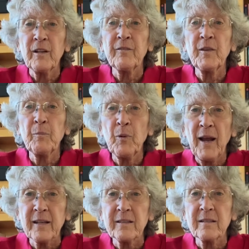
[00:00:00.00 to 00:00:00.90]
of the
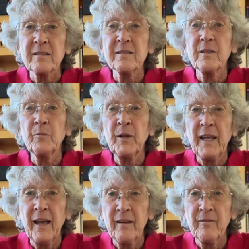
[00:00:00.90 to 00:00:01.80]
practice that we
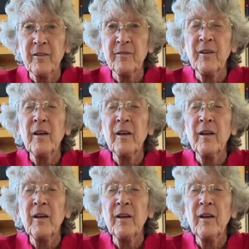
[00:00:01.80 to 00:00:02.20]
have of